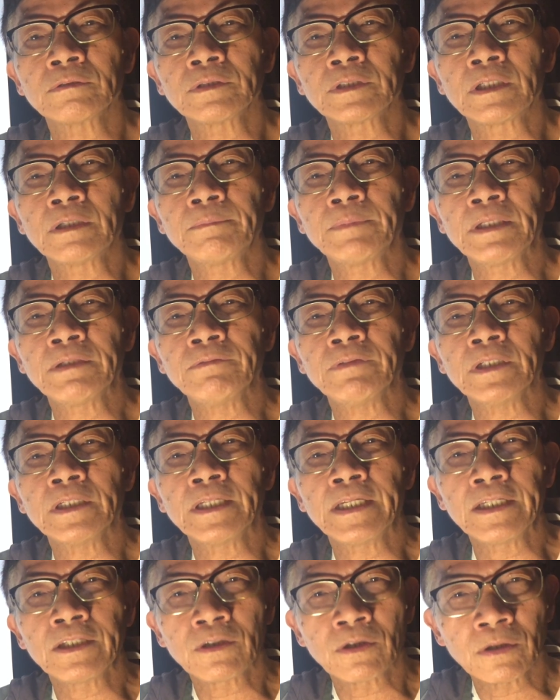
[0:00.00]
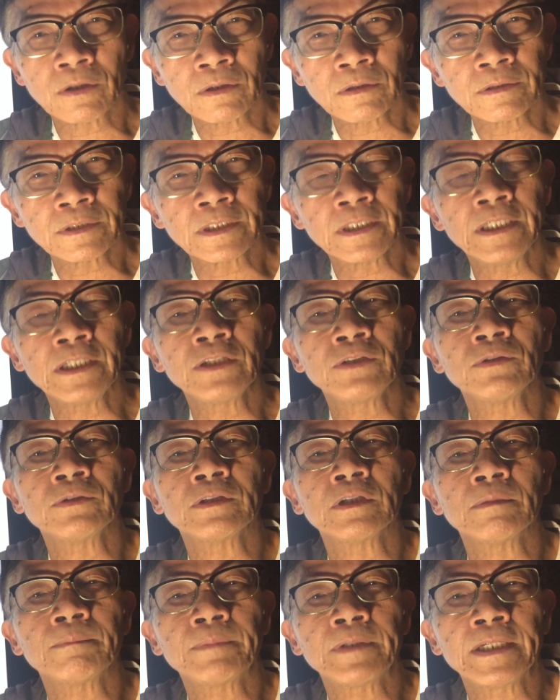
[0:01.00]
glutamate relates closely to
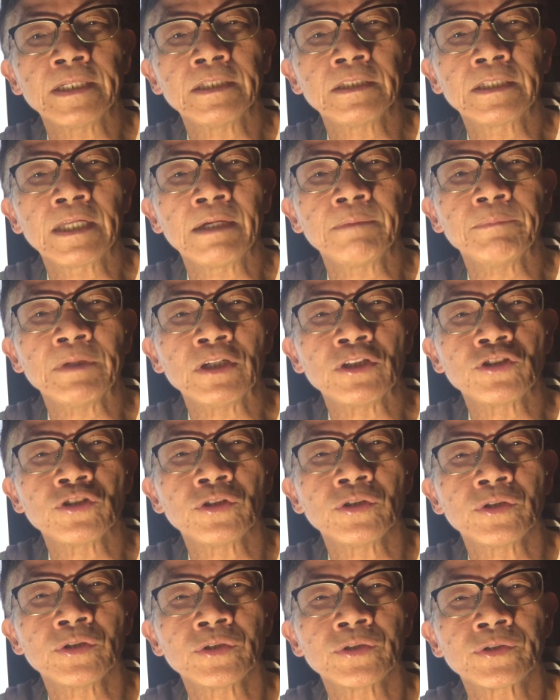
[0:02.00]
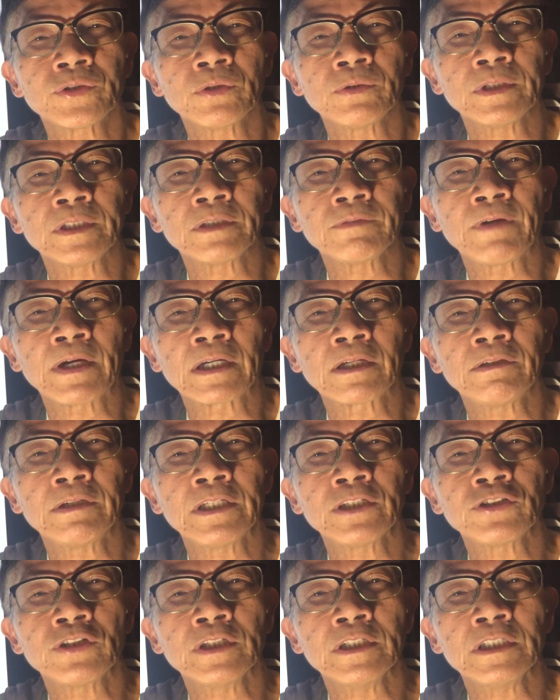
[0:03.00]
the brain damage, so its
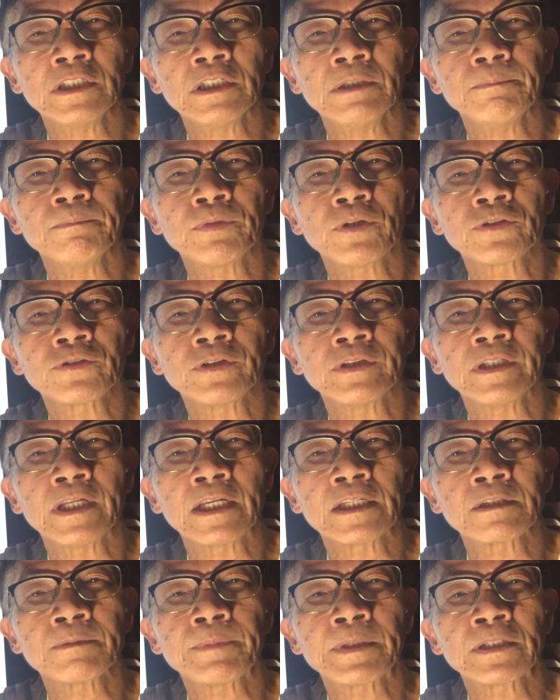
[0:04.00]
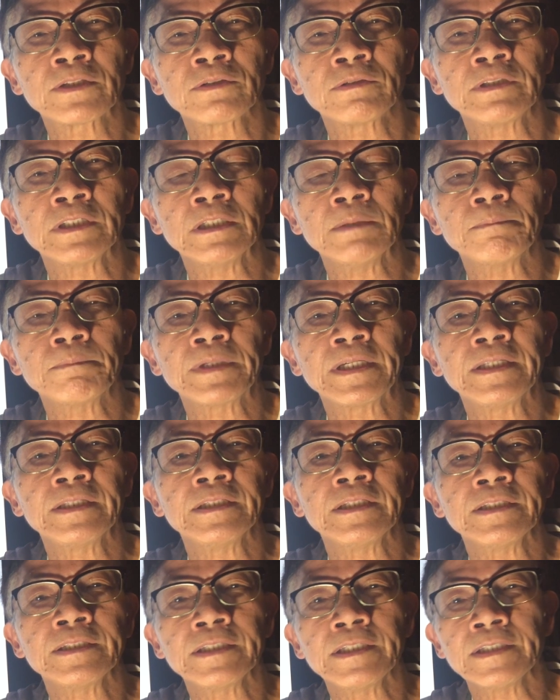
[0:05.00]
regulation is important, especially in brain
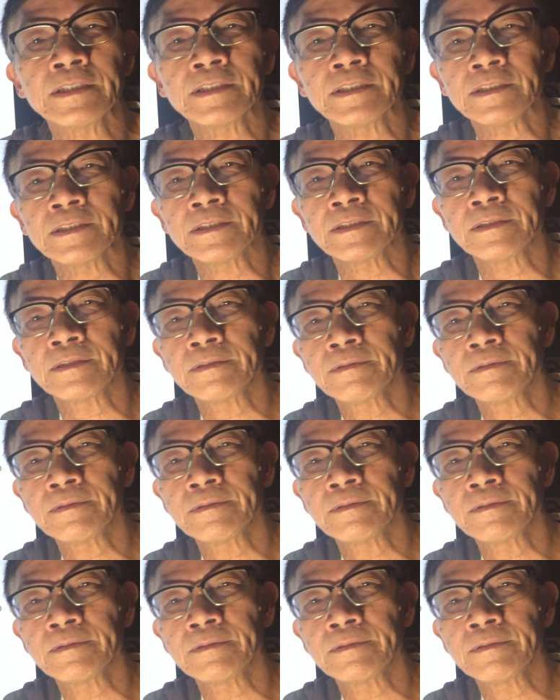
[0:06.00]
diseases.